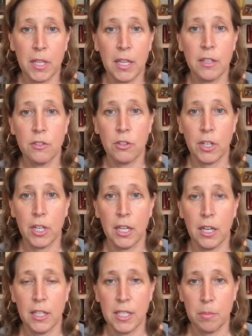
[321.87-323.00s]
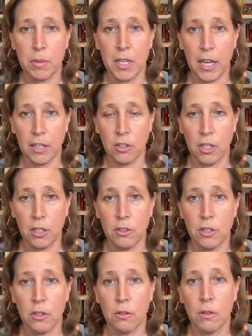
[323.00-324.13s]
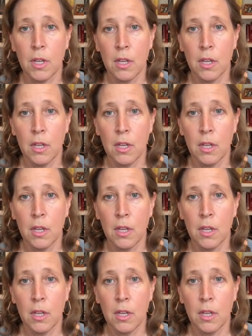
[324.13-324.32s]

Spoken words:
history, a deep connection to